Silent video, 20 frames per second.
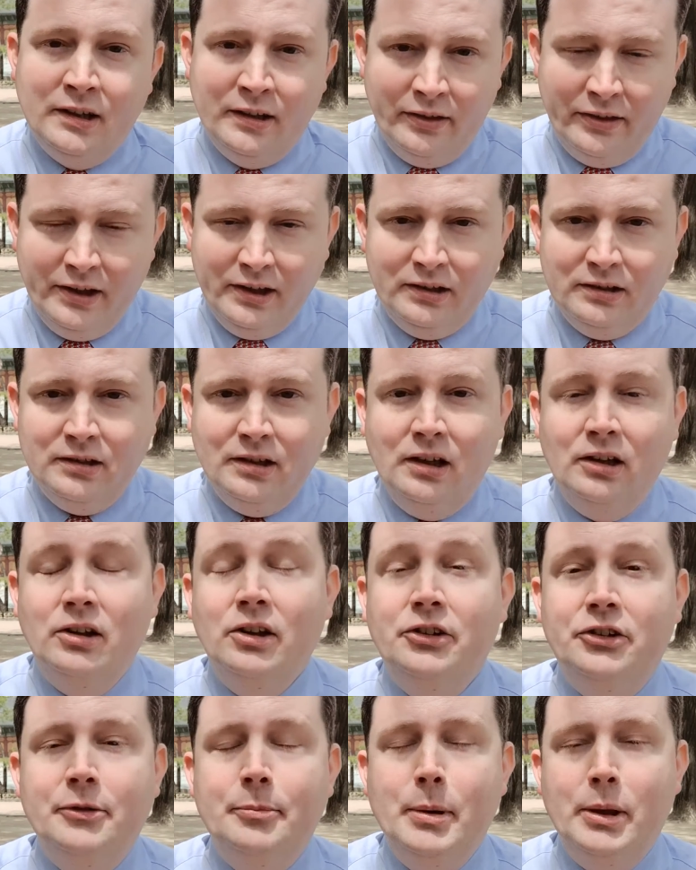then
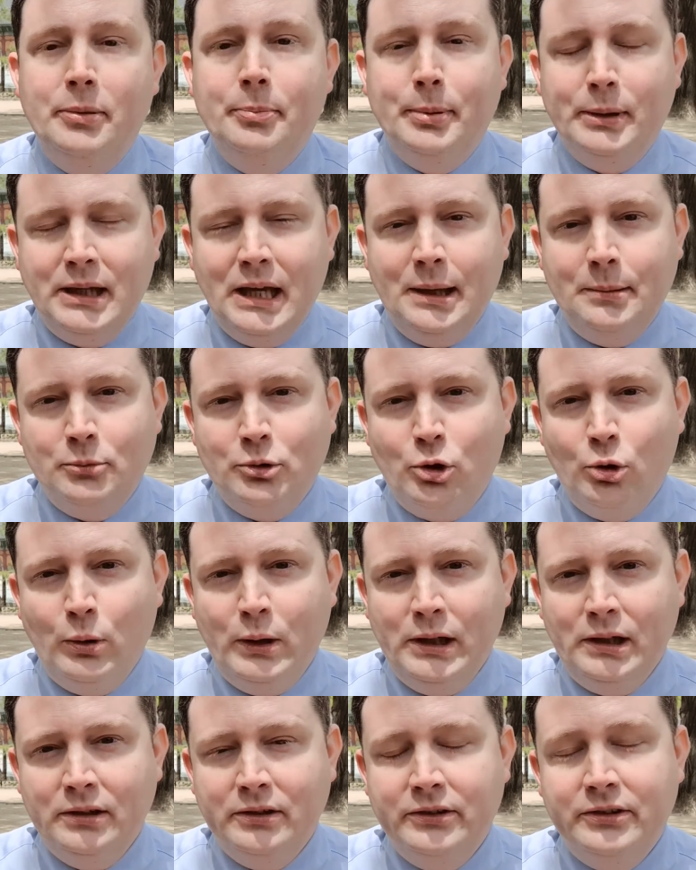Elizabeth became
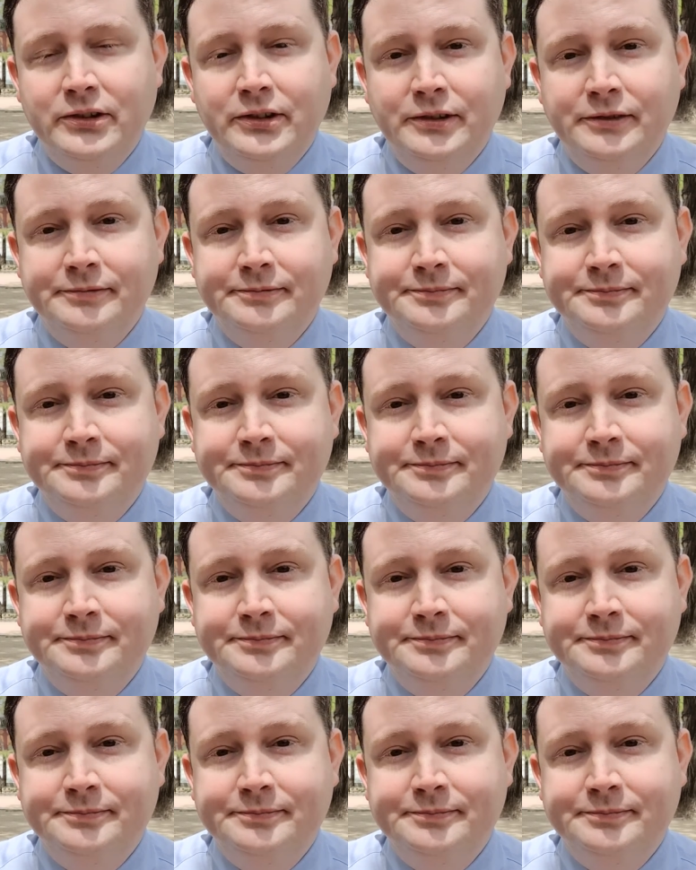queen. So